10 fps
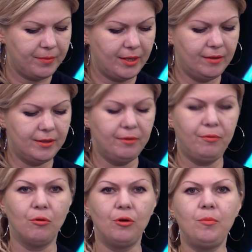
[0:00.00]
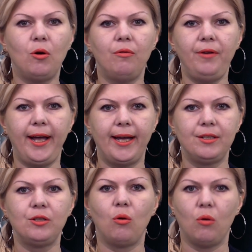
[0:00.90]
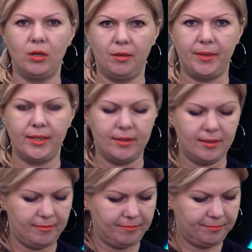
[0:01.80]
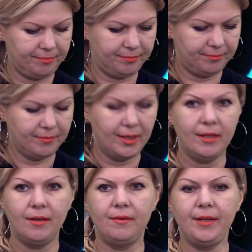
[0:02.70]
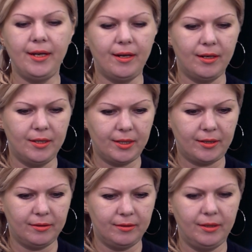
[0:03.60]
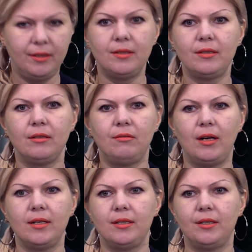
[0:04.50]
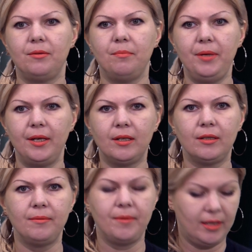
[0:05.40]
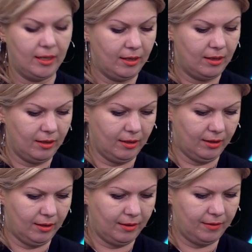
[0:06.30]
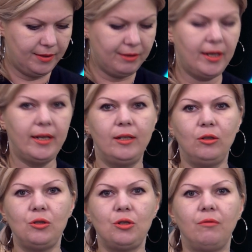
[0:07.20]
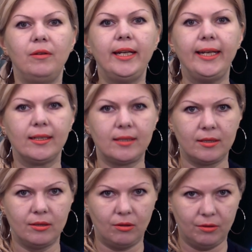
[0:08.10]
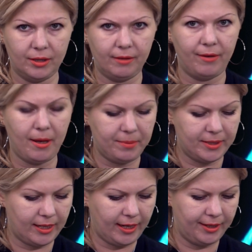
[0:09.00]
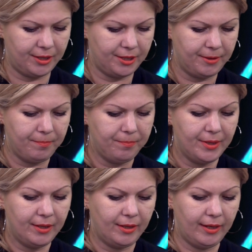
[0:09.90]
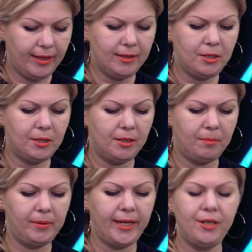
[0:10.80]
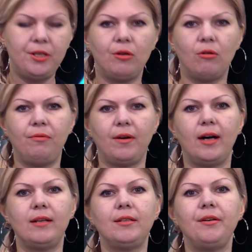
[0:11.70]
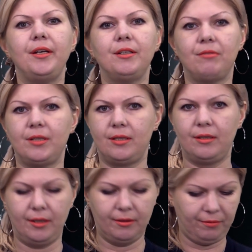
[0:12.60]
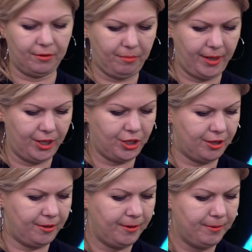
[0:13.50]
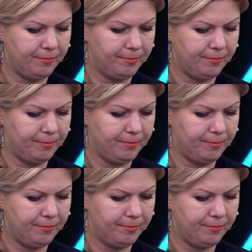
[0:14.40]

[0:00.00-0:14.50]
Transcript: in the form of head ornaments. The article is rather big. There are a lot of links on the website and plenty of other interesting information